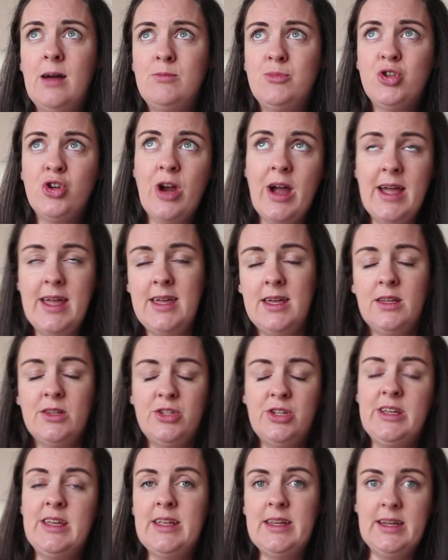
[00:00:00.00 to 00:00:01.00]
trying
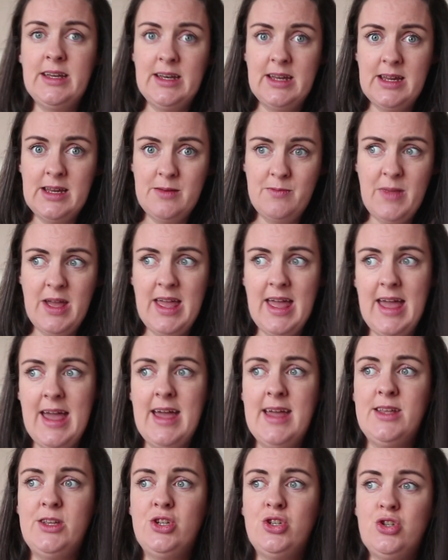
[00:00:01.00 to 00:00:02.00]
to get it in my
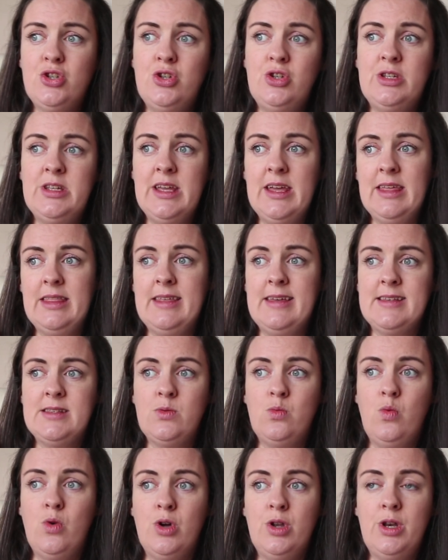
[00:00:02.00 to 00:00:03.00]
head to take
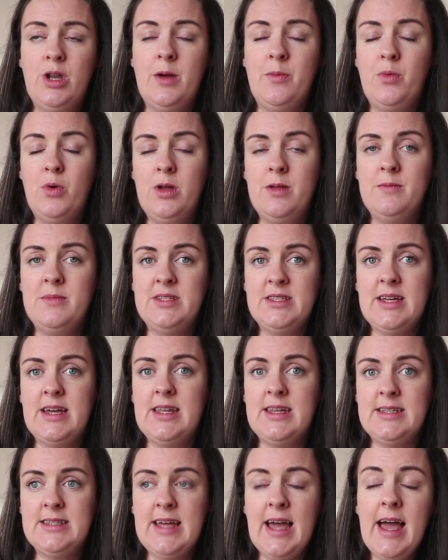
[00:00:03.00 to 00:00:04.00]
this one appointment
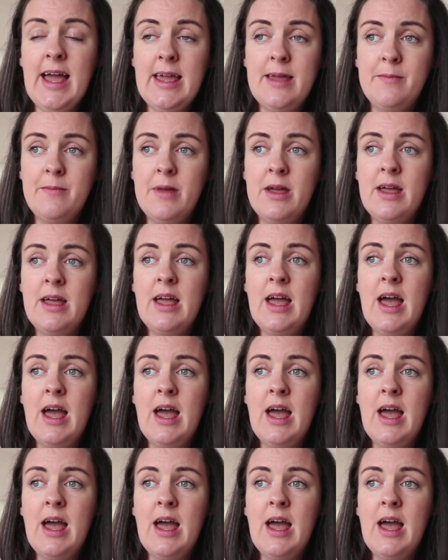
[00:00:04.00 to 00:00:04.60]
at a time